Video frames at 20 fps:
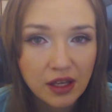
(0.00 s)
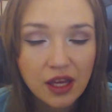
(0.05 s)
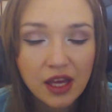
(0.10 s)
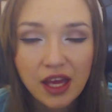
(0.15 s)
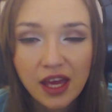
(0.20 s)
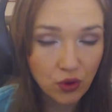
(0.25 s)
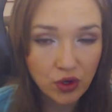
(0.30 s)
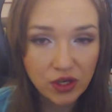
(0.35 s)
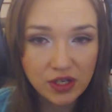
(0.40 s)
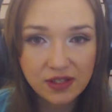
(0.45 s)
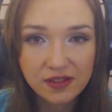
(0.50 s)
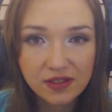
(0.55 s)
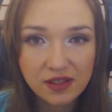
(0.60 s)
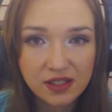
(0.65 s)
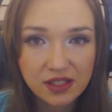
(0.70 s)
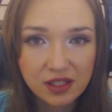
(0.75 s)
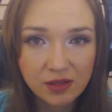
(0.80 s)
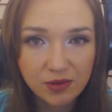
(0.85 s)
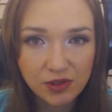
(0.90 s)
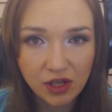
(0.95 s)
And of
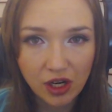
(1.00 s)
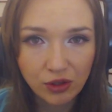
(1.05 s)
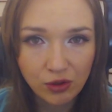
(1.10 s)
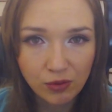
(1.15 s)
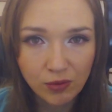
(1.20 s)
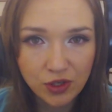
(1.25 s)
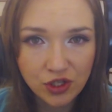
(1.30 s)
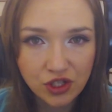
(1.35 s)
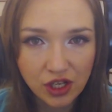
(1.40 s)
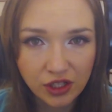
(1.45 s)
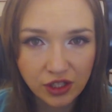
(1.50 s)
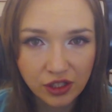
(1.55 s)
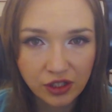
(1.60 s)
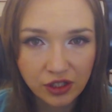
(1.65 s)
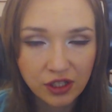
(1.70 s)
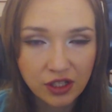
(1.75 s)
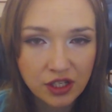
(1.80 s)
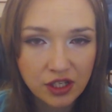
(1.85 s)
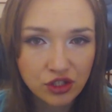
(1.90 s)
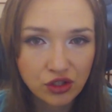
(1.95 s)
course, subscribe to my
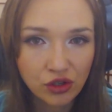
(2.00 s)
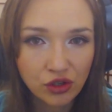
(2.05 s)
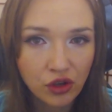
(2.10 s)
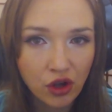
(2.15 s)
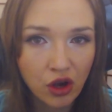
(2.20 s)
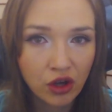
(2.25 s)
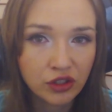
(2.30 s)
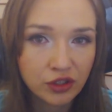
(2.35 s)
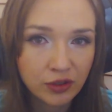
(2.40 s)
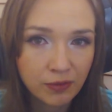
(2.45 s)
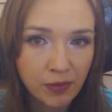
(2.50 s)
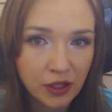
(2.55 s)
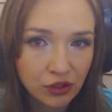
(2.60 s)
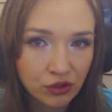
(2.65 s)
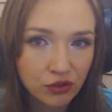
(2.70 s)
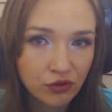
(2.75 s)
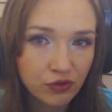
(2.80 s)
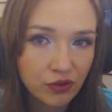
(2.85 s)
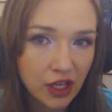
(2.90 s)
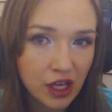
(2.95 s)
channel, turn on the
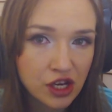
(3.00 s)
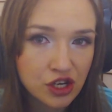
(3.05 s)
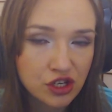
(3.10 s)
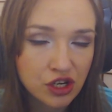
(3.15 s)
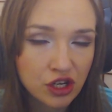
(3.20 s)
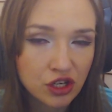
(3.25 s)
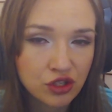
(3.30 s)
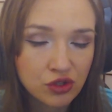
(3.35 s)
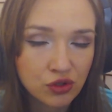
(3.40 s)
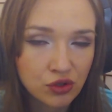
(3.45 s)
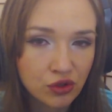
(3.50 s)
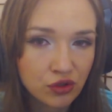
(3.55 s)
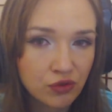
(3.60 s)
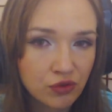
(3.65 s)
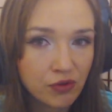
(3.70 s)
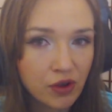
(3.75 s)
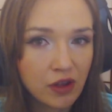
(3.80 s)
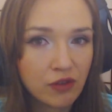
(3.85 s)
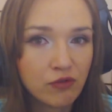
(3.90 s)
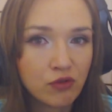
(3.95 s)
bell notification to
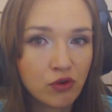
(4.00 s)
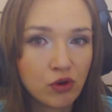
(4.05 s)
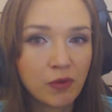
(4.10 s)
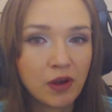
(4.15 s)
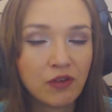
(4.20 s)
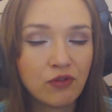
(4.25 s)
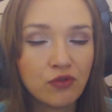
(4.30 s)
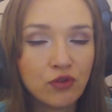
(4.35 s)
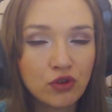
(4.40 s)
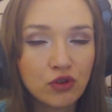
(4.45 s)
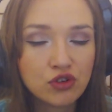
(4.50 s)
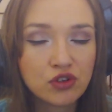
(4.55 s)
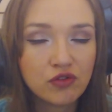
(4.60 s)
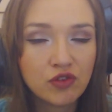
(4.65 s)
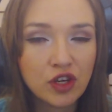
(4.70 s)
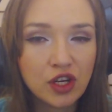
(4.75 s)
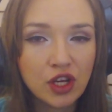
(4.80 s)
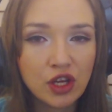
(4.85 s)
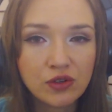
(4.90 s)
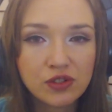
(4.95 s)
notify for my
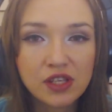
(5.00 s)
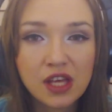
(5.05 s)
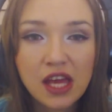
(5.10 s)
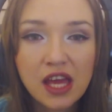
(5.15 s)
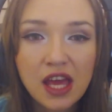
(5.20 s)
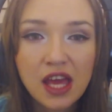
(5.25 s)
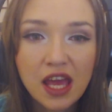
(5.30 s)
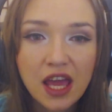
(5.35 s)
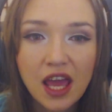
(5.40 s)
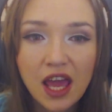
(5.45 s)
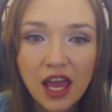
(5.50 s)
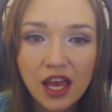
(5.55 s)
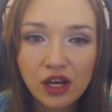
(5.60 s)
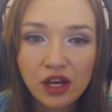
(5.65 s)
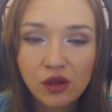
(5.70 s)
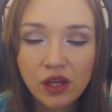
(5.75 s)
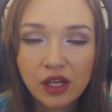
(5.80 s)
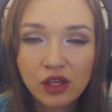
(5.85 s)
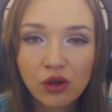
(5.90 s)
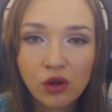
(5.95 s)
future videos.
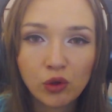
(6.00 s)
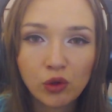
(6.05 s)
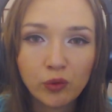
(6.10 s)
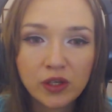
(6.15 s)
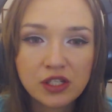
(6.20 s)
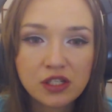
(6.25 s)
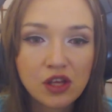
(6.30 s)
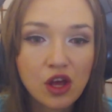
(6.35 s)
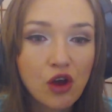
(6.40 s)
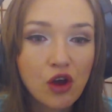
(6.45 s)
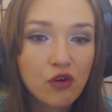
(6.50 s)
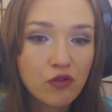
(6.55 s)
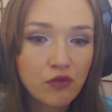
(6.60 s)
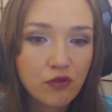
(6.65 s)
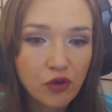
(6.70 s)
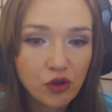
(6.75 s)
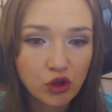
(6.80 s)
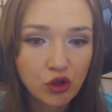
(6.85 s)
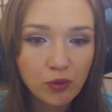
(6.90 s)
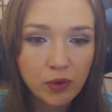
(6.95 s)
And you can always
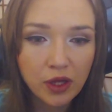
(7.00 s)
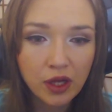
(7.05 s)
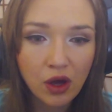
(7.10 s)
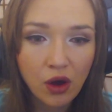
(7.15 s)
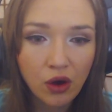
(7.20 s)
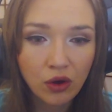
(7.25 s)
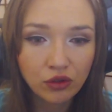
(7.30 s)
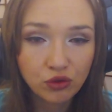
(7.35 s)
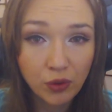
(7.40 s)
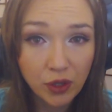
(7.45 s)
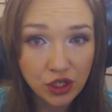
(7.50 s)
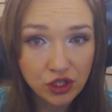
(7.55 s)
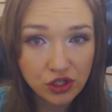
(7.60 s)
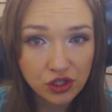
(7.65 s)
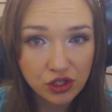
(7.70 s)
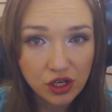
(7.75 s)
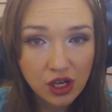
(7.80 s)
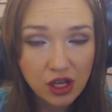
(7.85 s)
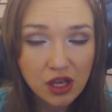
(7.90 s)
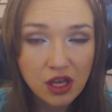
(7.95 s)
follow me on
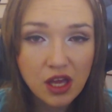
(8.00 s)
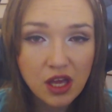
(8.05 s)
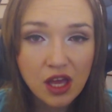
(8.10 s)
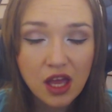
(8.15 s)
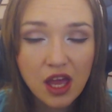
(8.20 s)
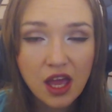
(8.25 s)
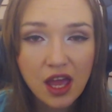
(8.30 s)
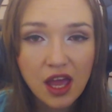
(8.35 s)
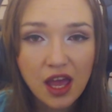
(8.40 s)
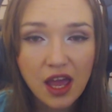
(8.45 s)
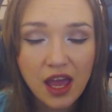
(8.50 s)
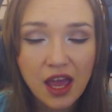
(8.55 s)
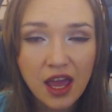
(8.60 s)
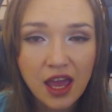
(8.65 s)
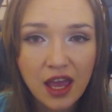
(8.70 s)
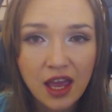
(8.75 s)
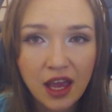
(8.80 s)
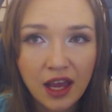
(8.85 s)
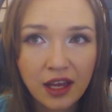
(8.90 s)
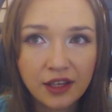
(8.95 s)
Twitch
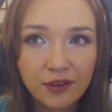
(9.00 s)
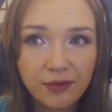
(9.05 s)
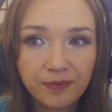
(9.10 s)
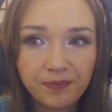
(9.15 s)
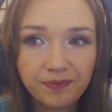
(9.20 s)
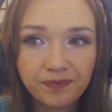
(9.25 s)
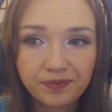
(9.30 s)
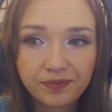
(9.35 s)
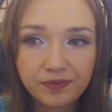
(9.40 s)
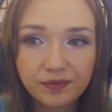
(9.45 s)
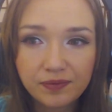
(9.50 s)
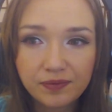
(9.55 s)
and